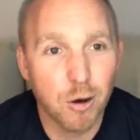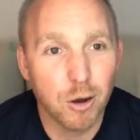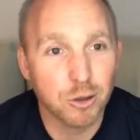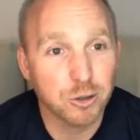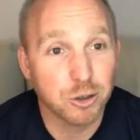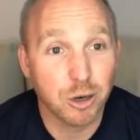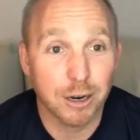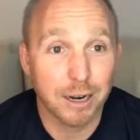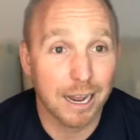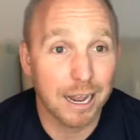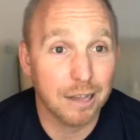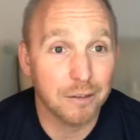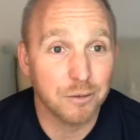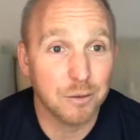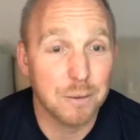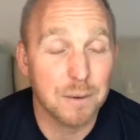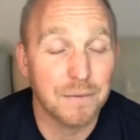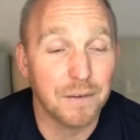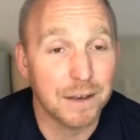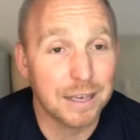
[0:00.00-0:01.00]
I'll try to
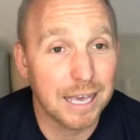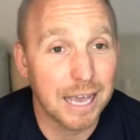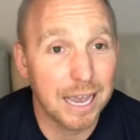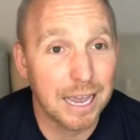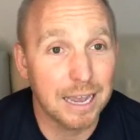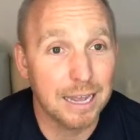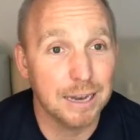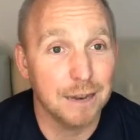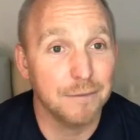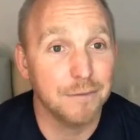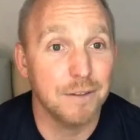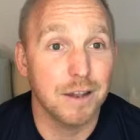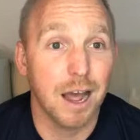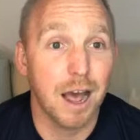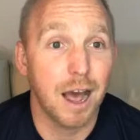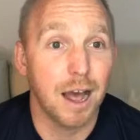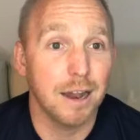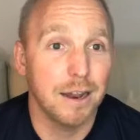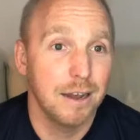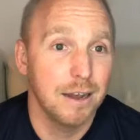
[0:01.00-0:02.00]
answer them if I can. If
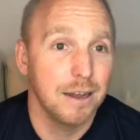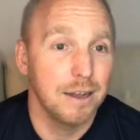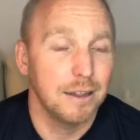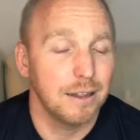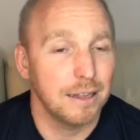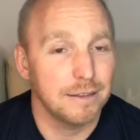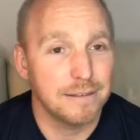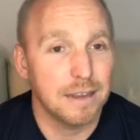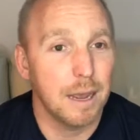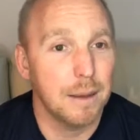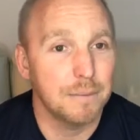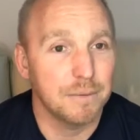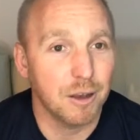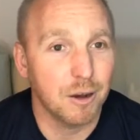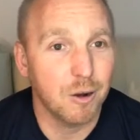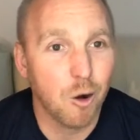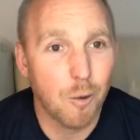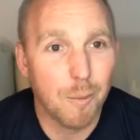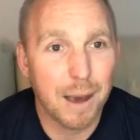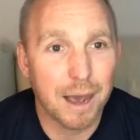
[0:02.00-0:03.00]
not, a lot of times
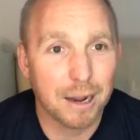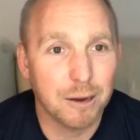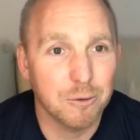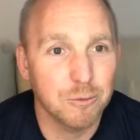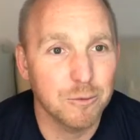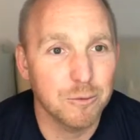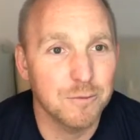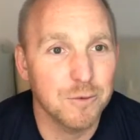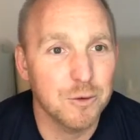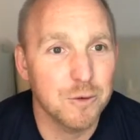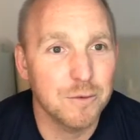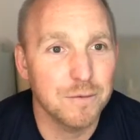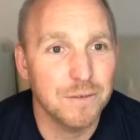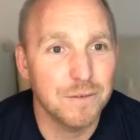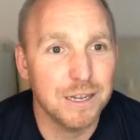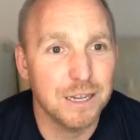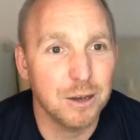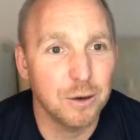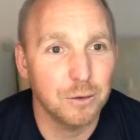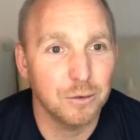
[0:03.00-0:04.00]
I'll go back and review
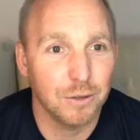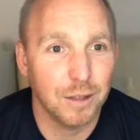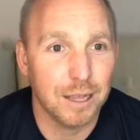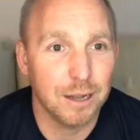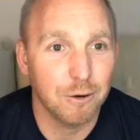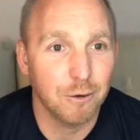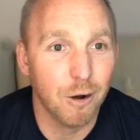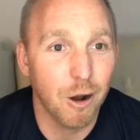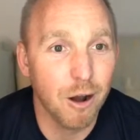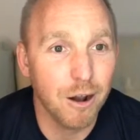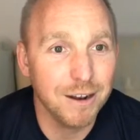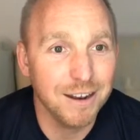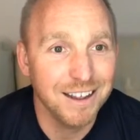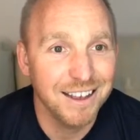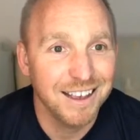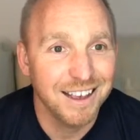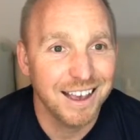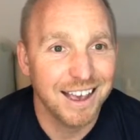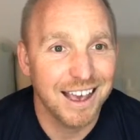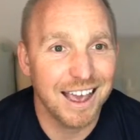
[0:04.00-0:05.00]
the videos later on
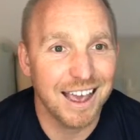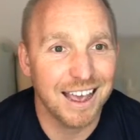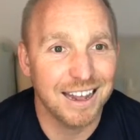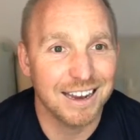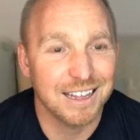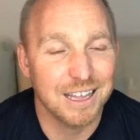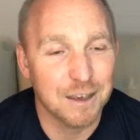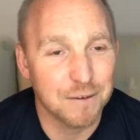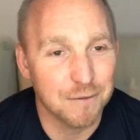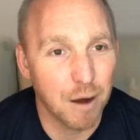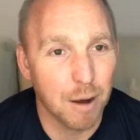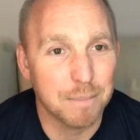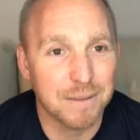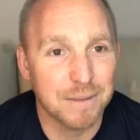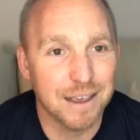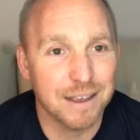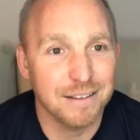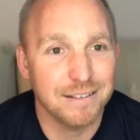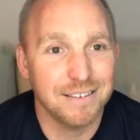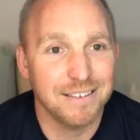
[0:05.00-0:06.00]
and give
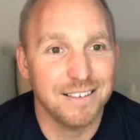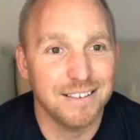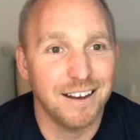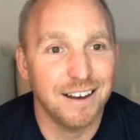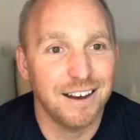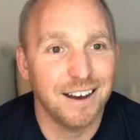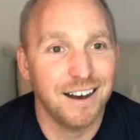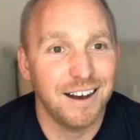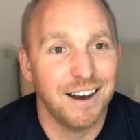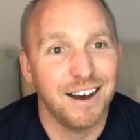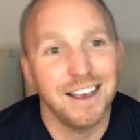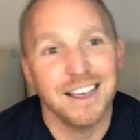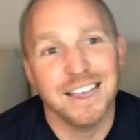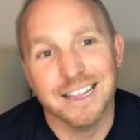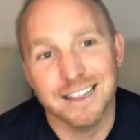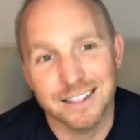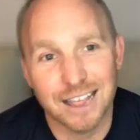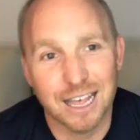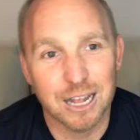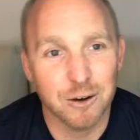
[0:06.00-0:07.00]
updates
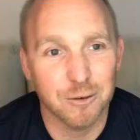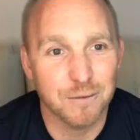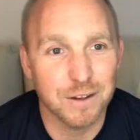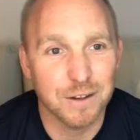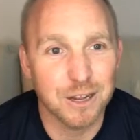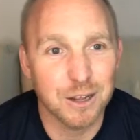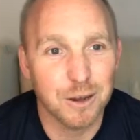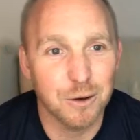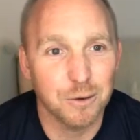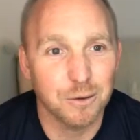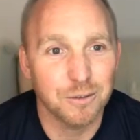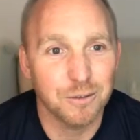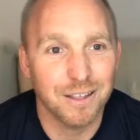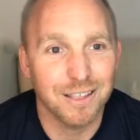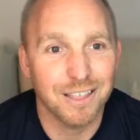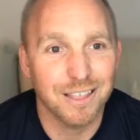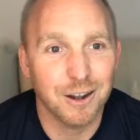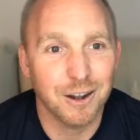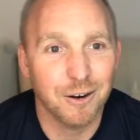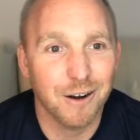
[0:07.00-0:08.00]
in later
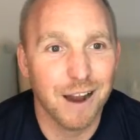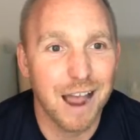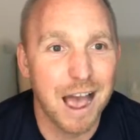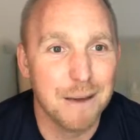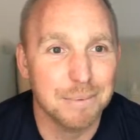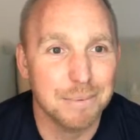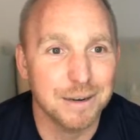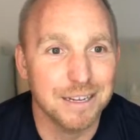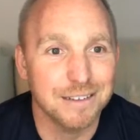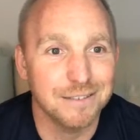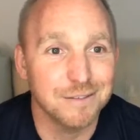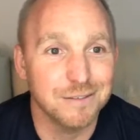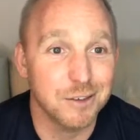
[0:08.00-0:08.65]
videos that are happening.